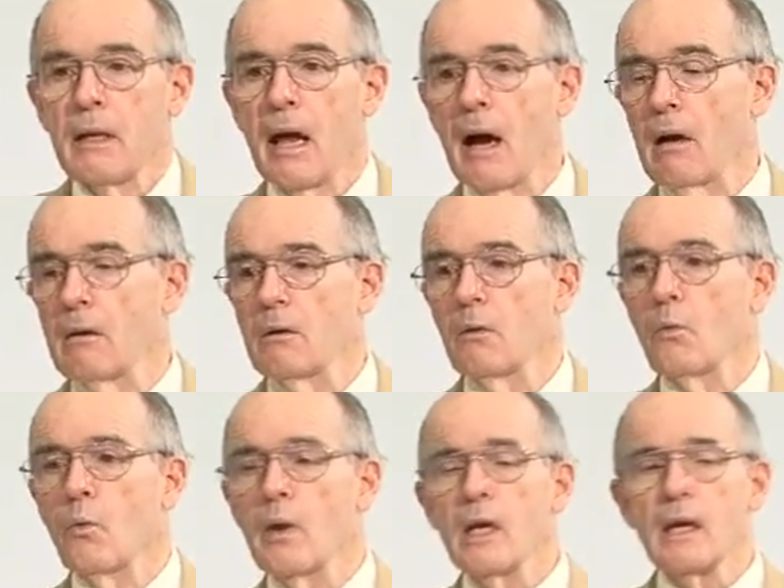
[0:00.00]
Now,
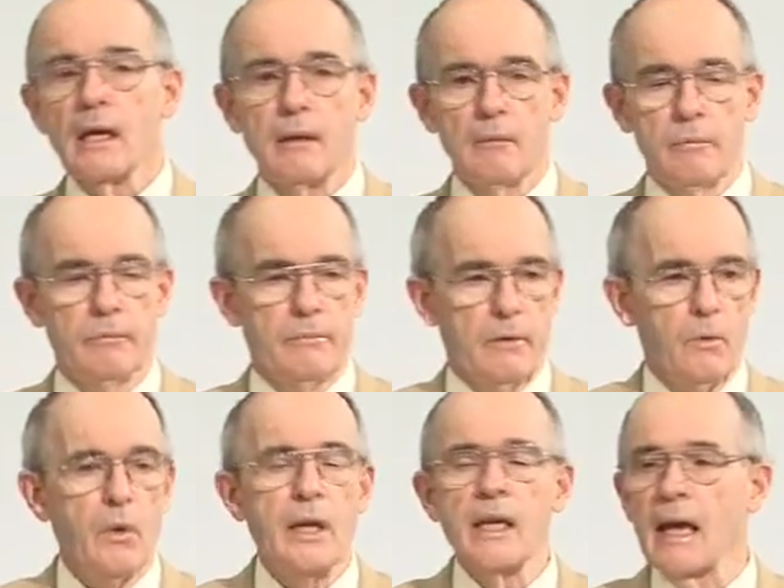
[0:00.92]
we,
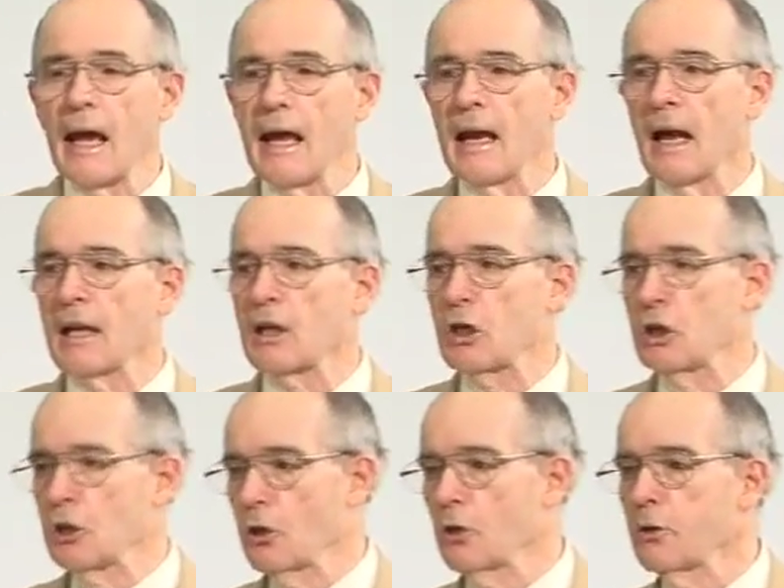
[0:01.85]
we cannot
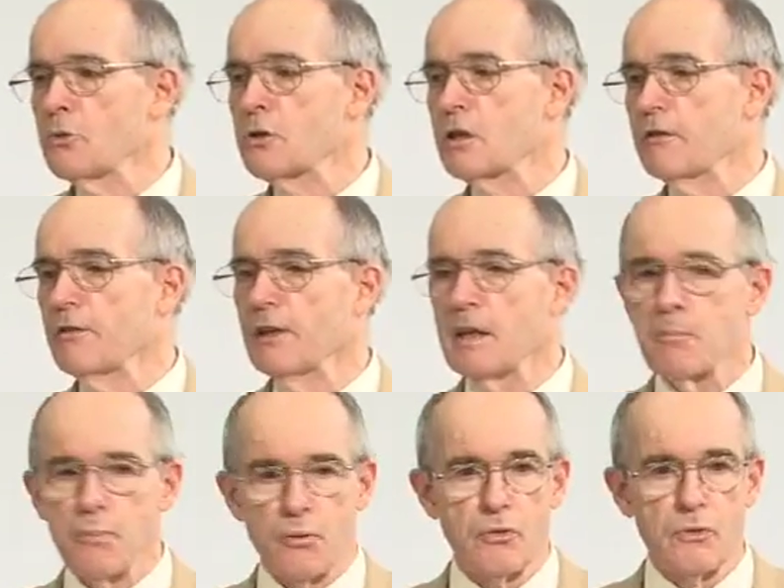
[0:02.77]

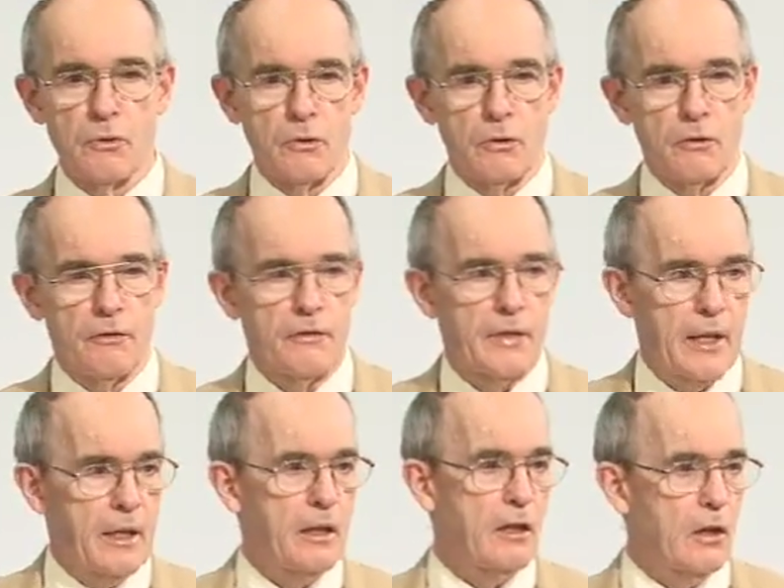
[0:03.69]
conclusively prove
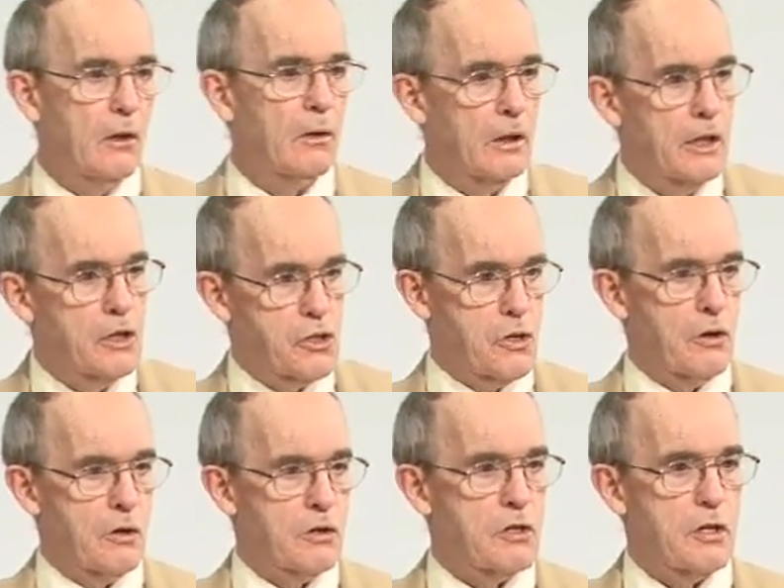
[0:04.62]
that in the early
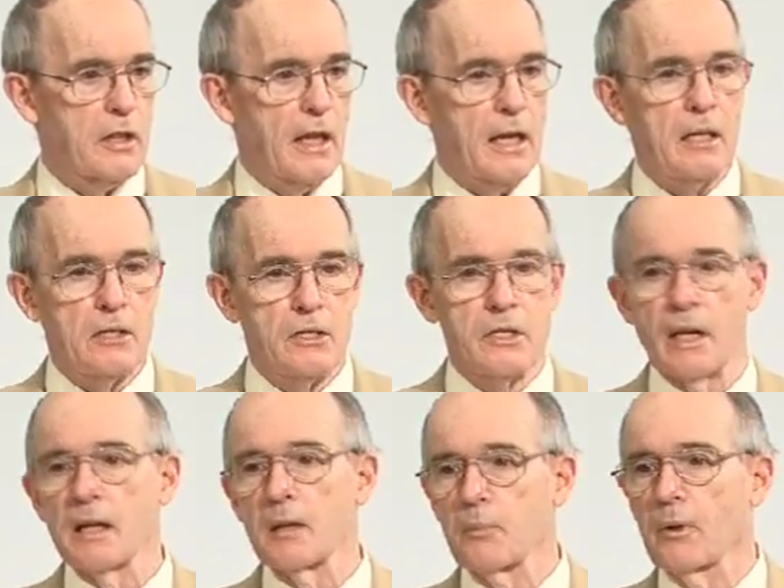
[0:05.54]
church they
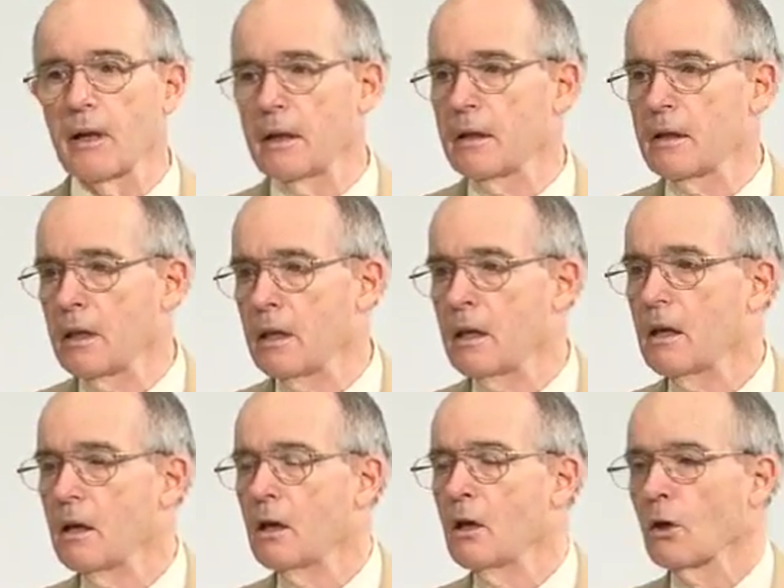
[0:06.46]
celebrated
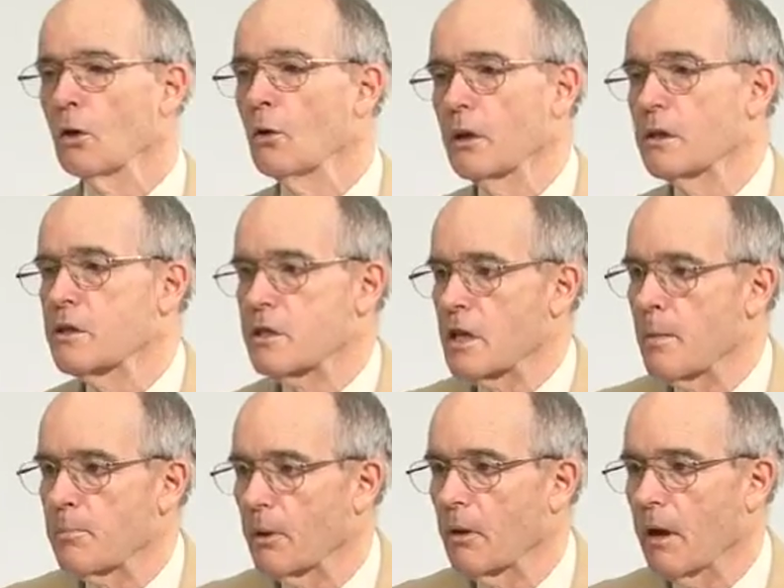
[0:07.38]
the Lord's
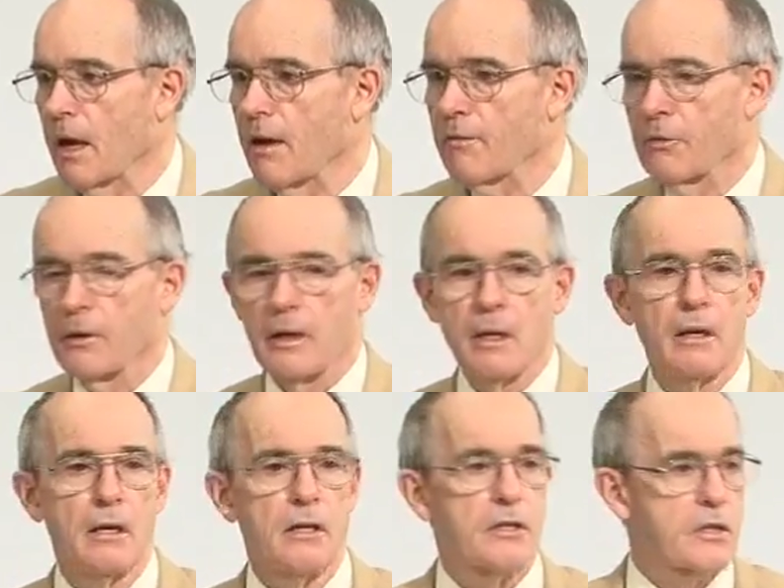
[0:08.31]
Supper
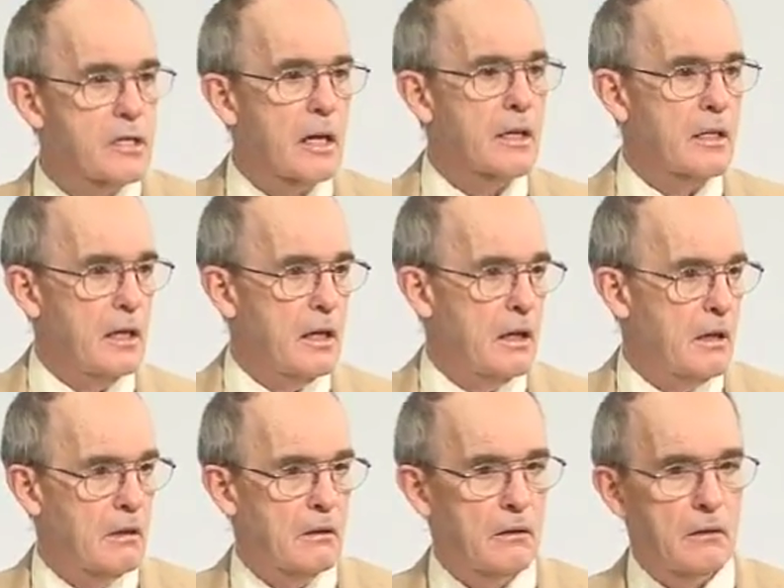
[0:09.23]
every Sunday.